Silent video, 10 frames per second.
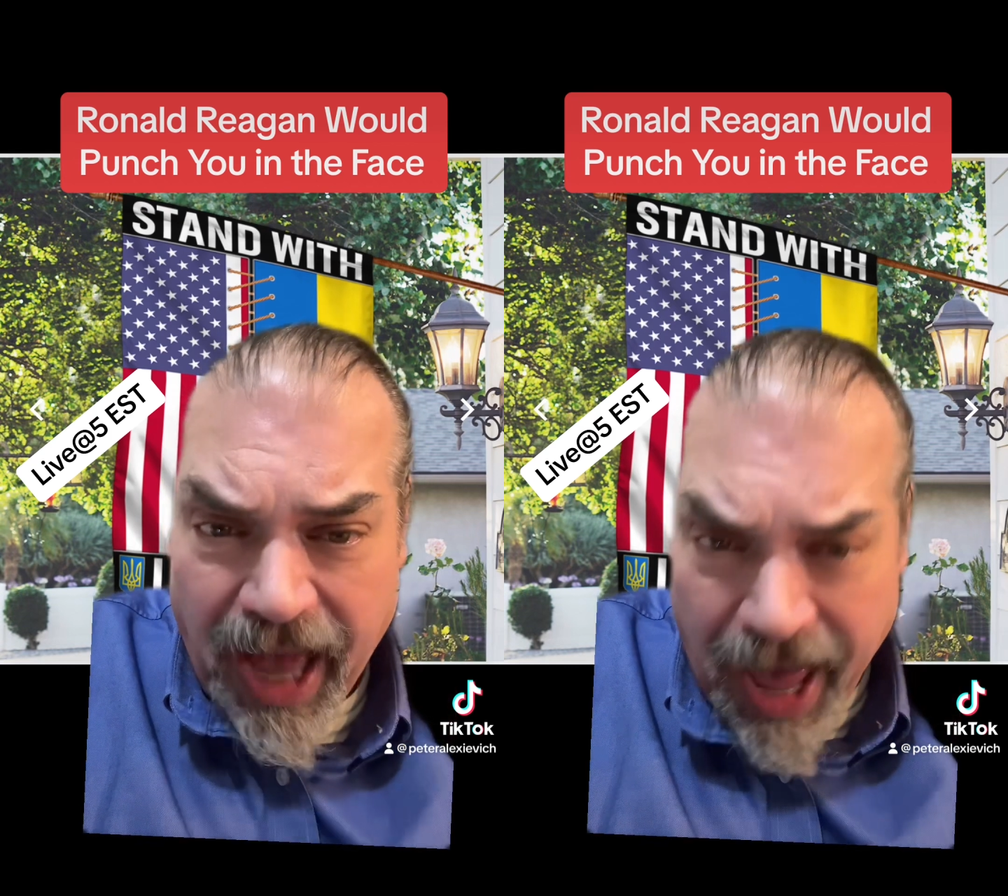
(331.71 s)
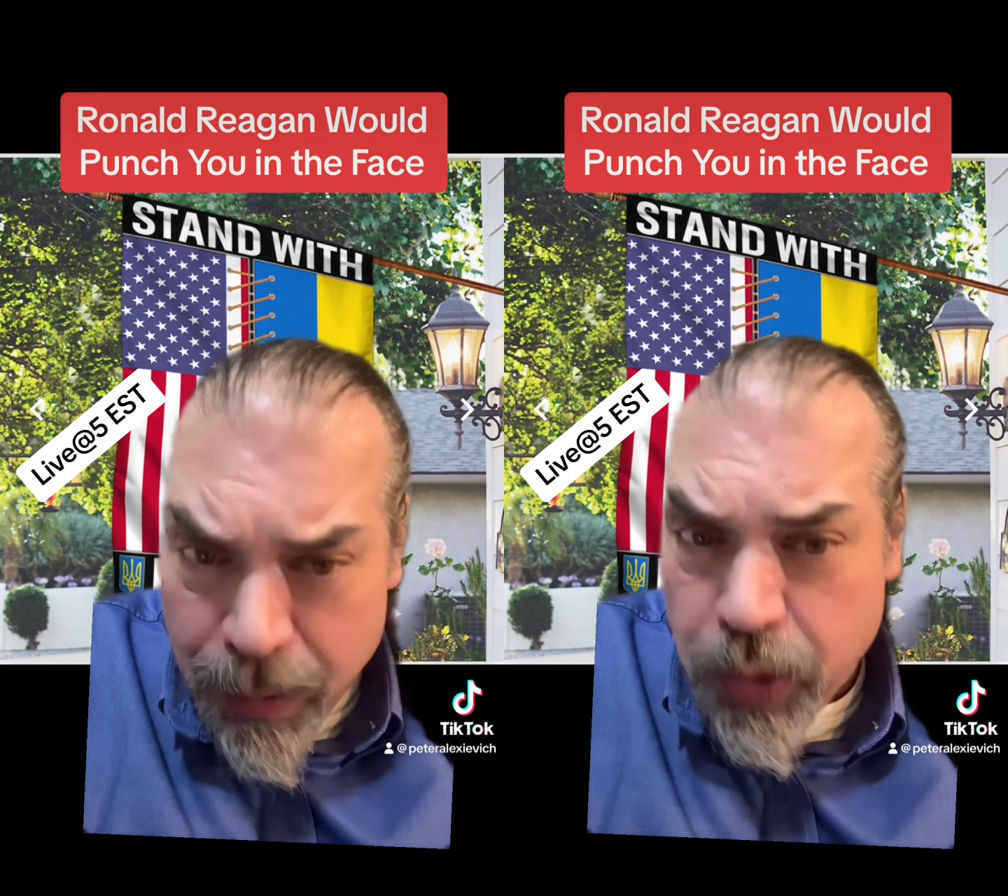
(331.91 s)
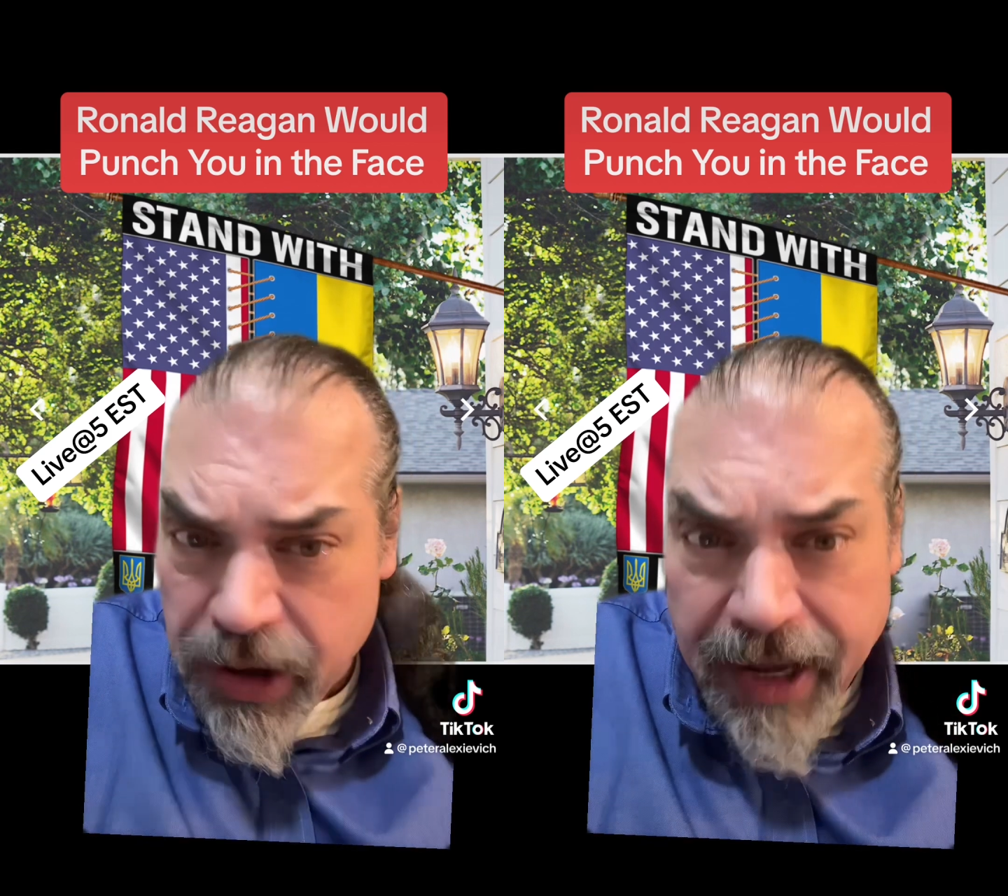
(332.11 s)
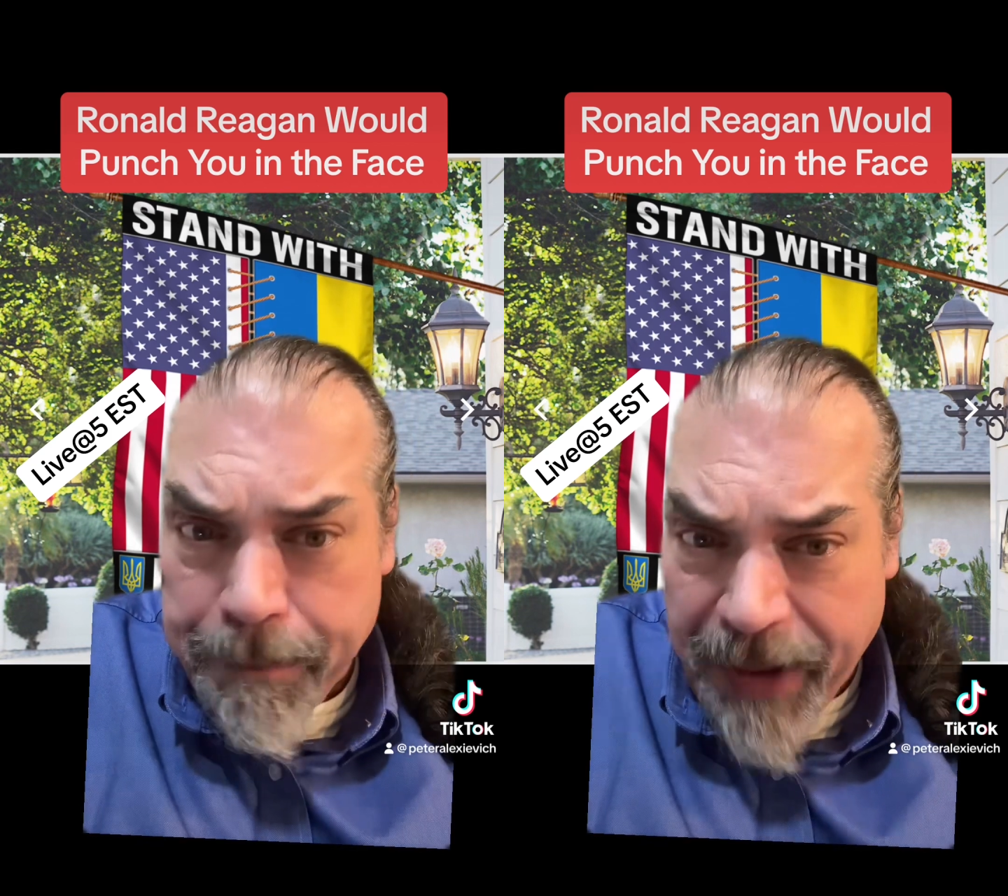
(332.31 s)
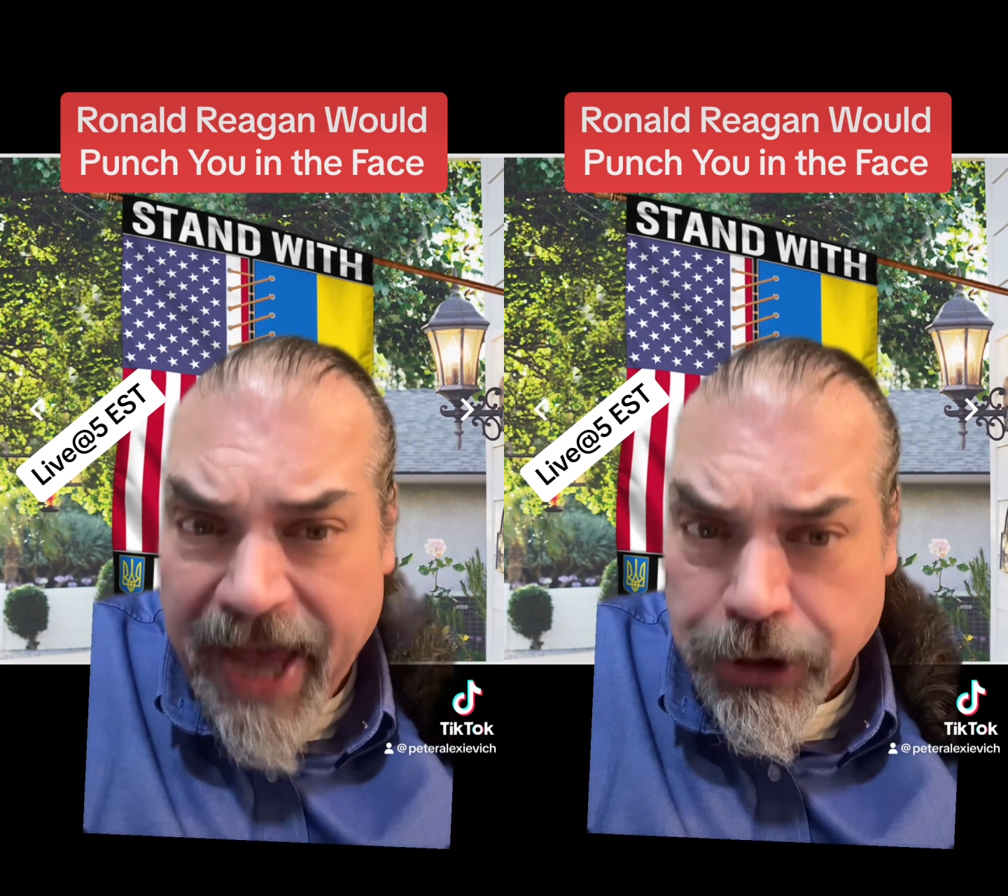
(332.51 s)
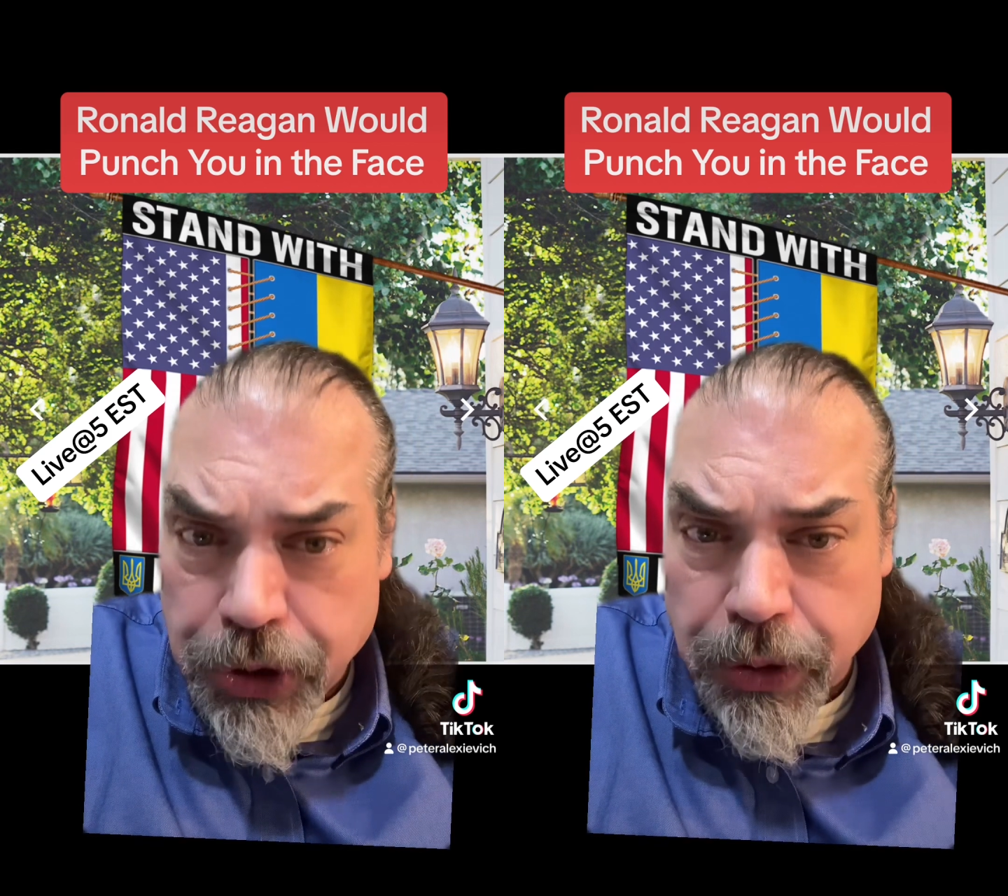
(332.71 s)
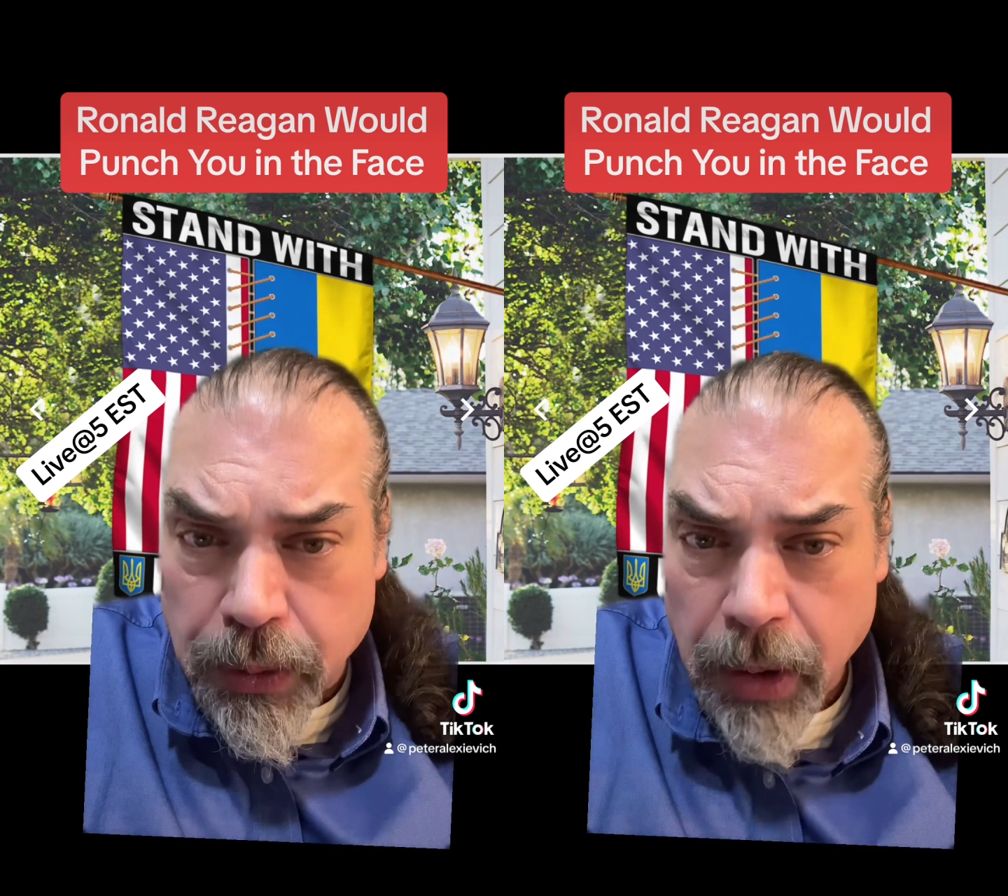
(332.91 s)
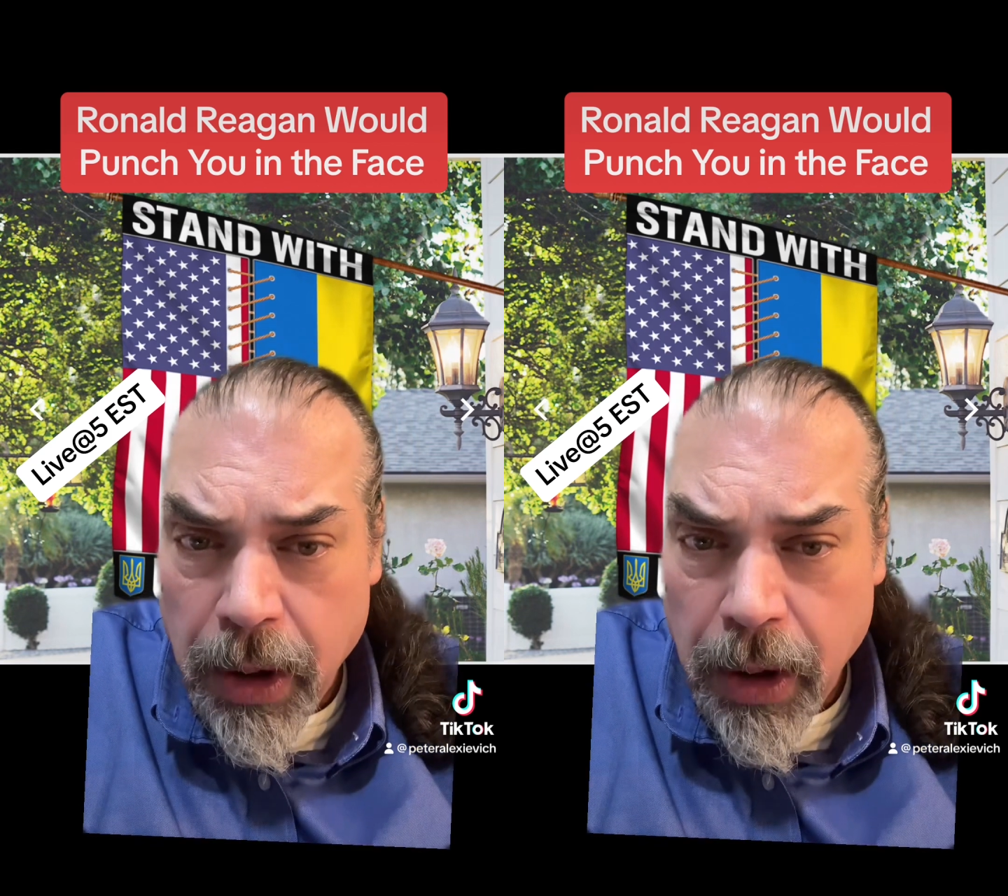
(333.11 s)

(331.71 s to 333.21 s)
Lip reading: I will get back to you